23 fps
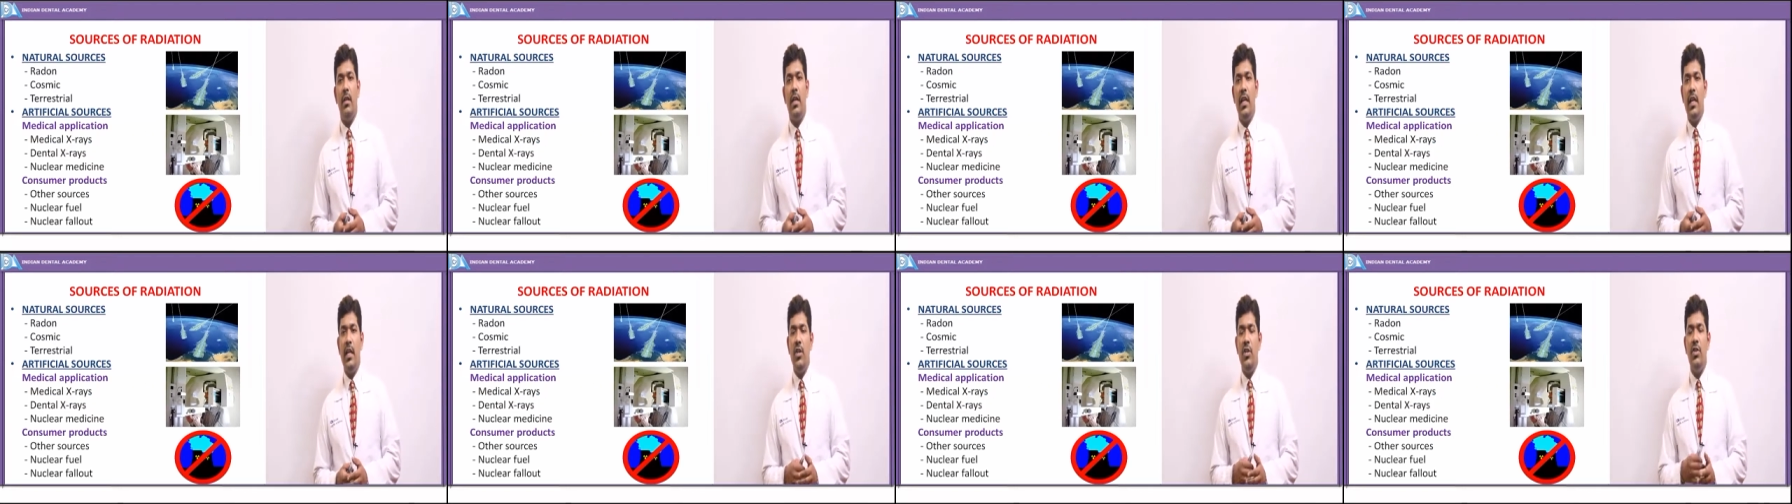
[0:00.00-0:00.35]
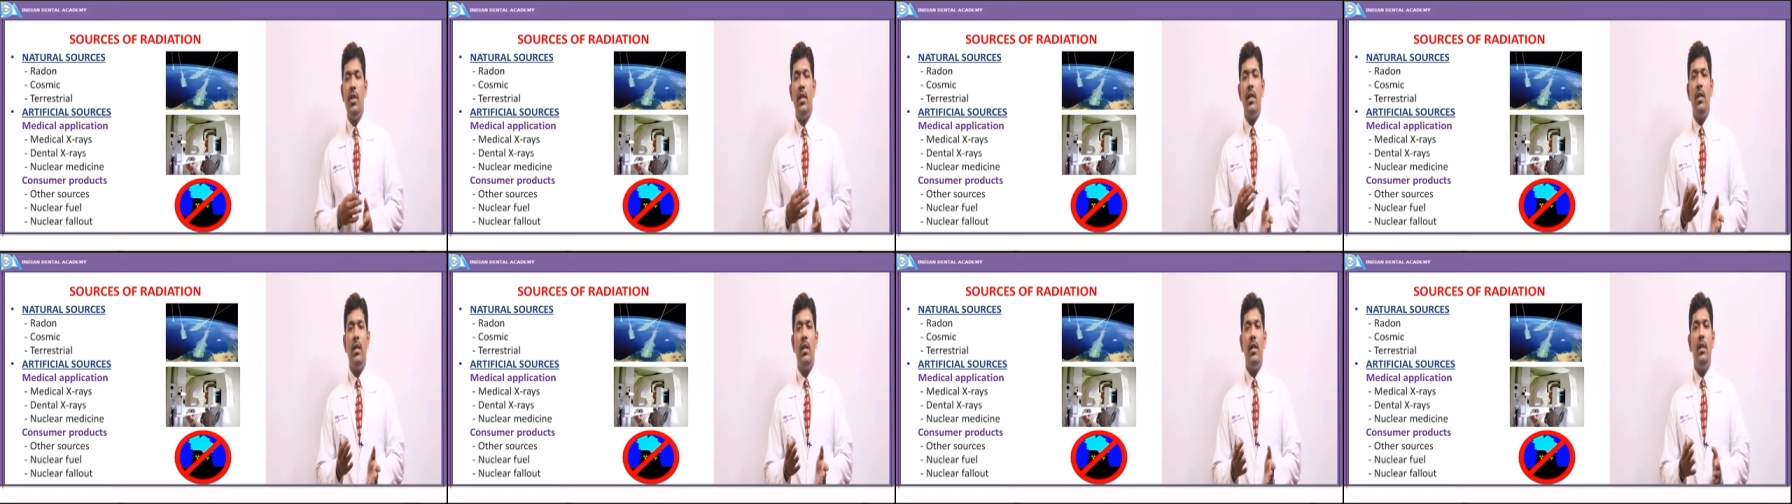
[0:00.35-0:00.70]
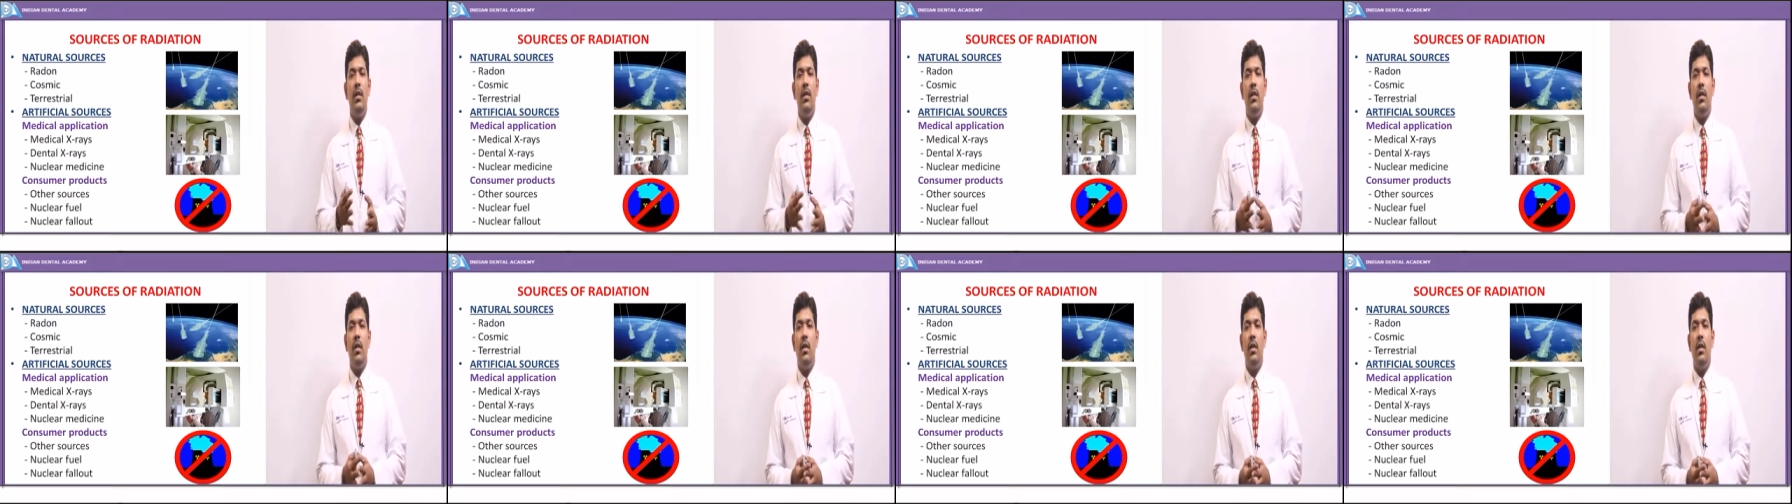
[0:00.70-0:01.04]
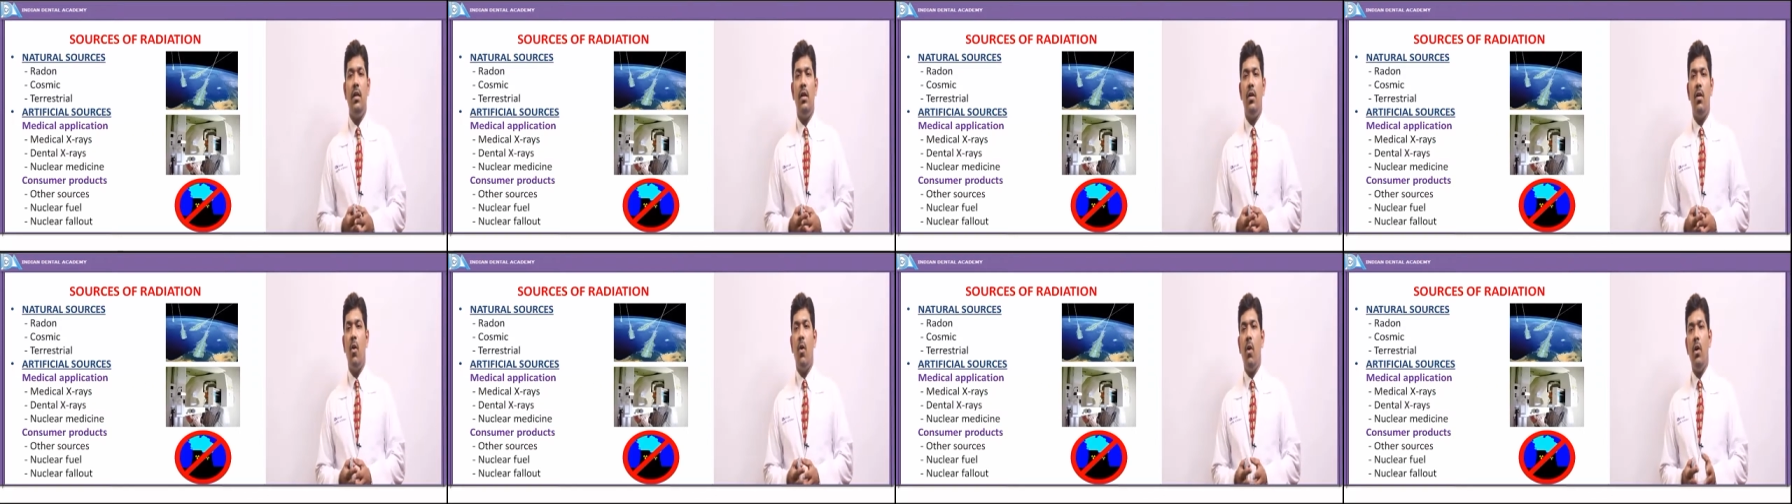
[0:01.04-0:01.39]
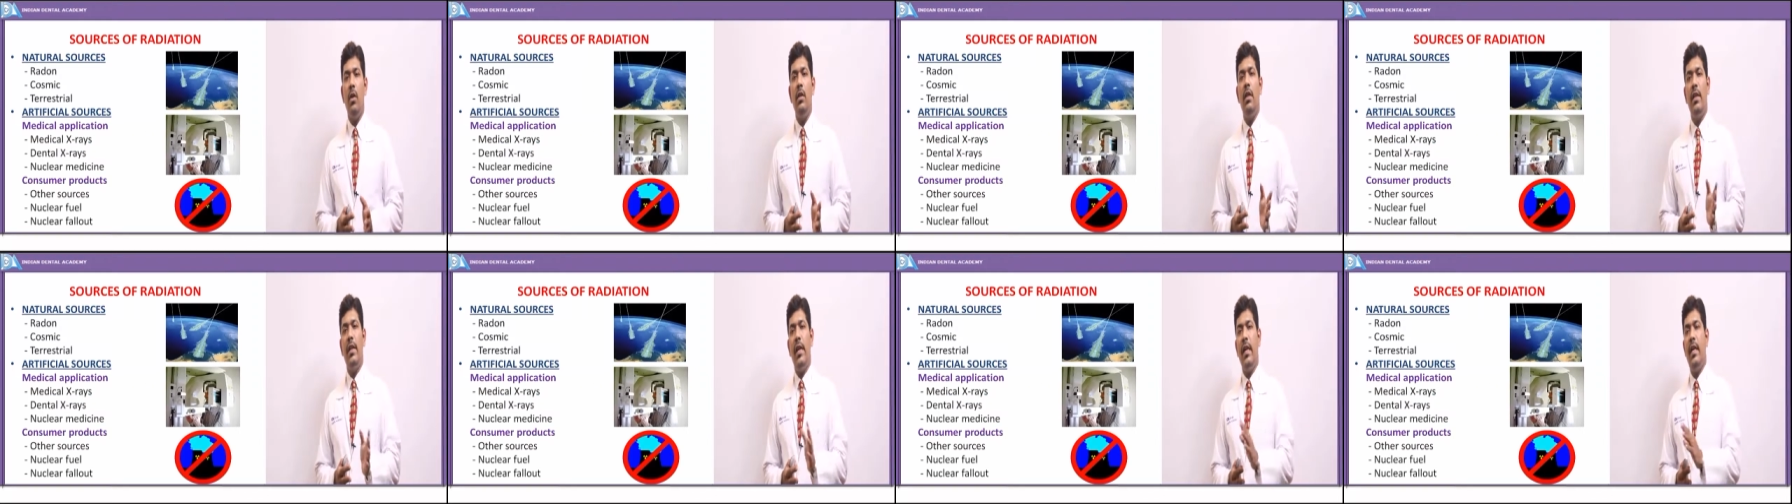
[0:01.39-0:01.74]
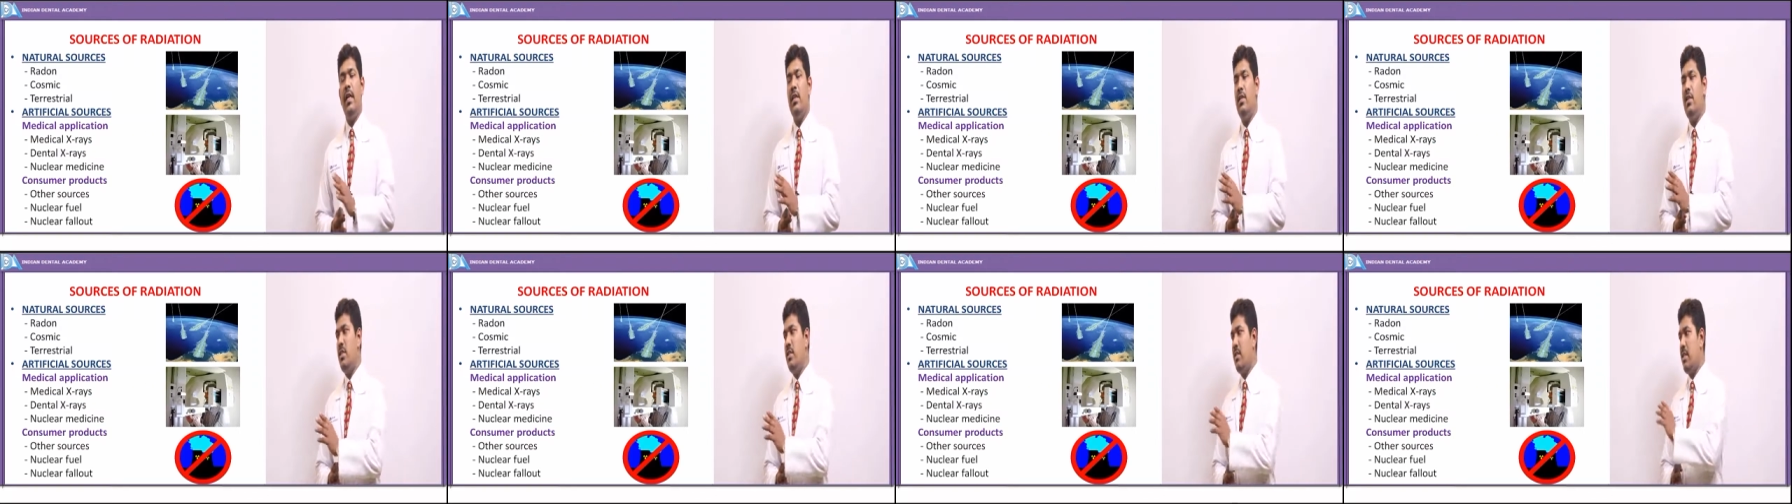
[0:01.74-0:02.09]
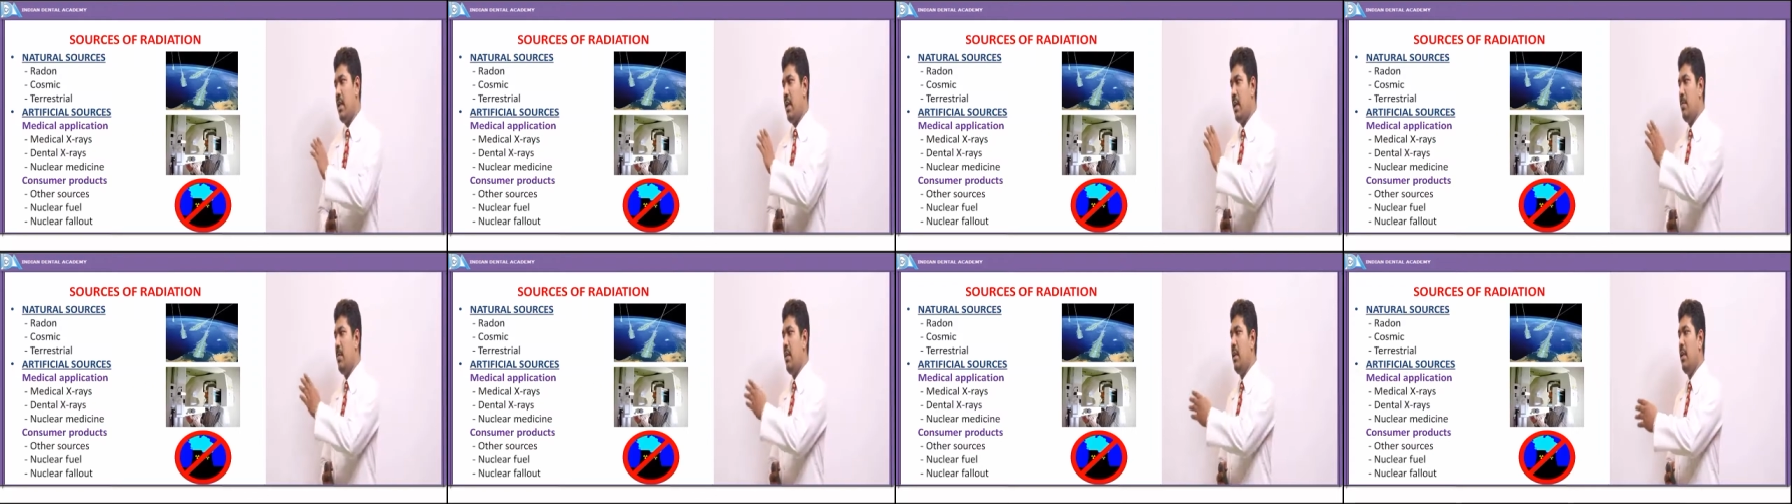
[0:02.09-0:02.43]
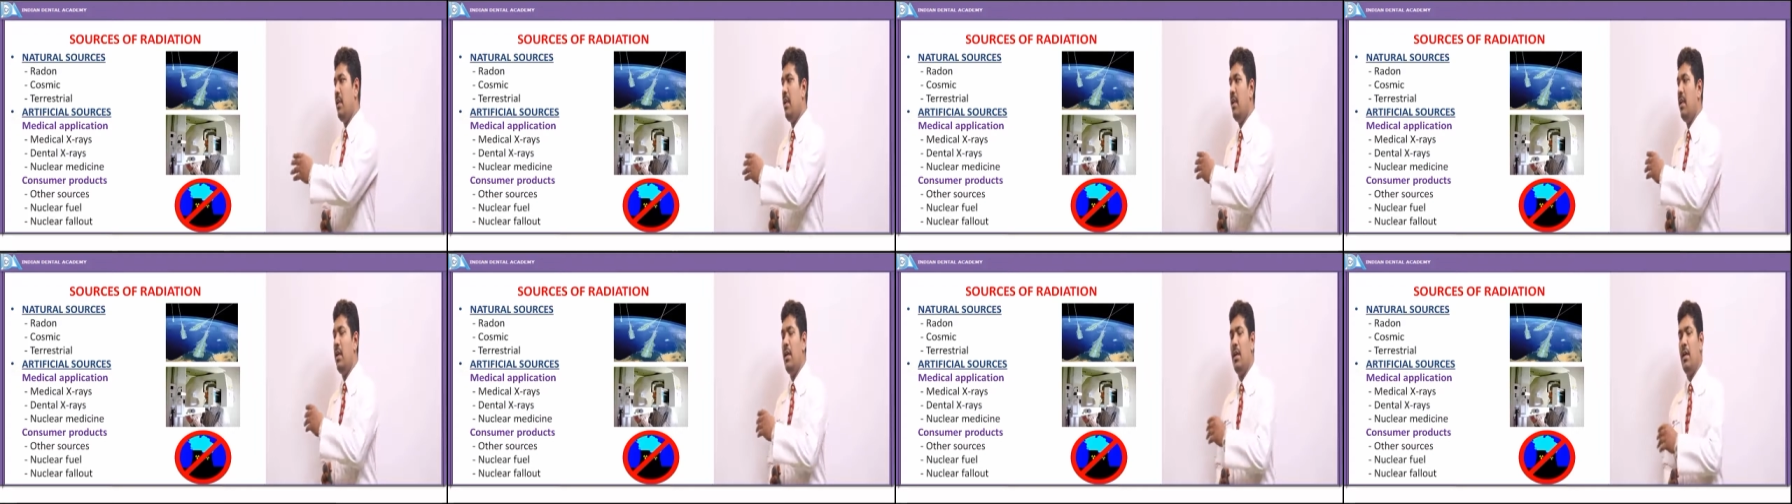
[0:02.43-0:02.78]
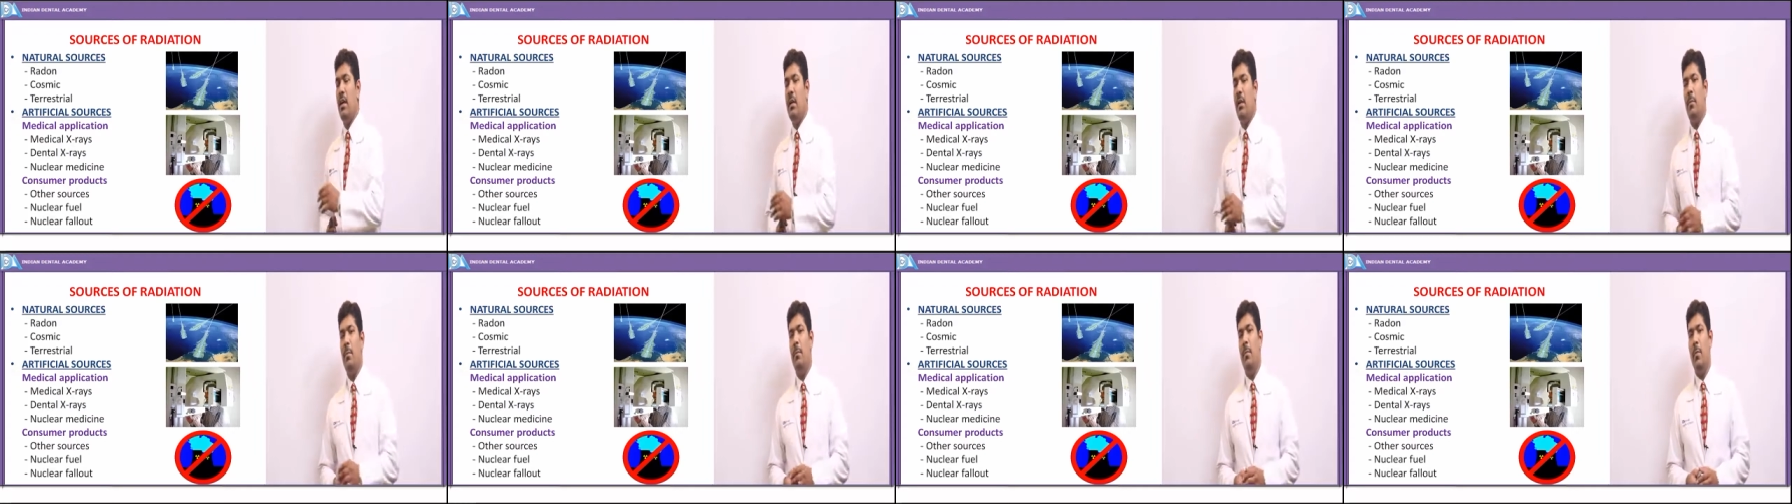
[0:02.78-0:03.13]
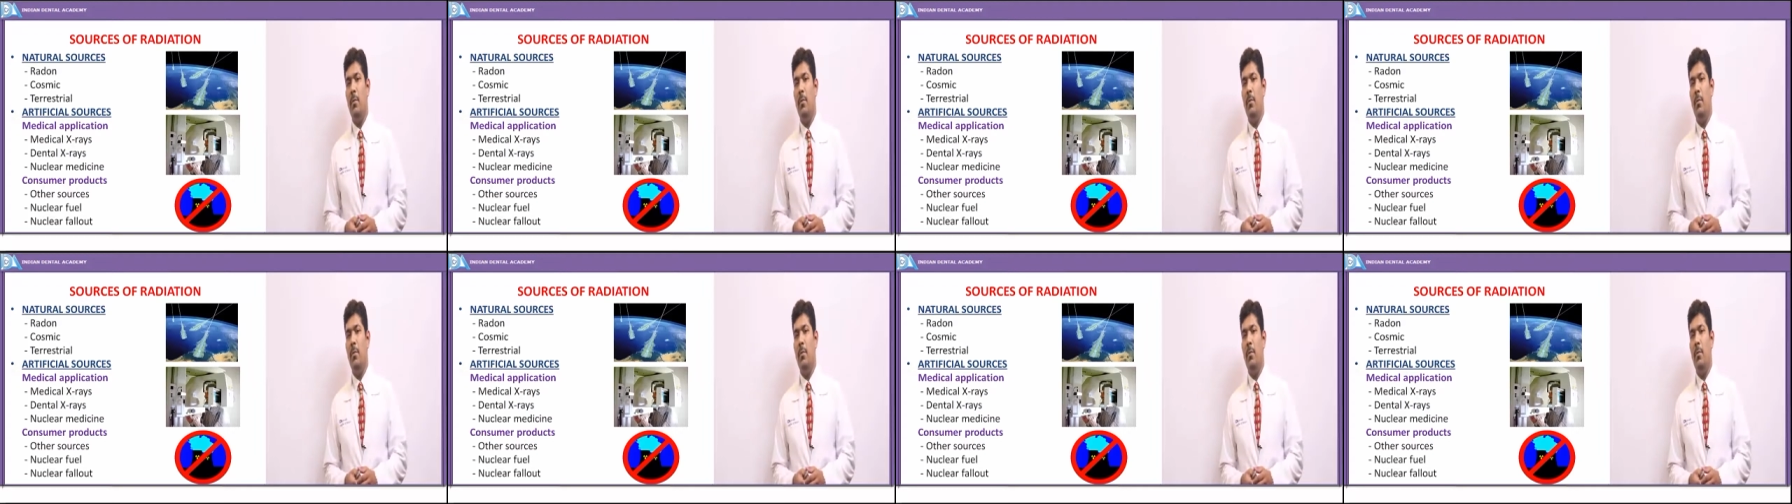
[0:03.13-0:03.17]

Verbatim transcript: In general, uh, all the radiations can be uh,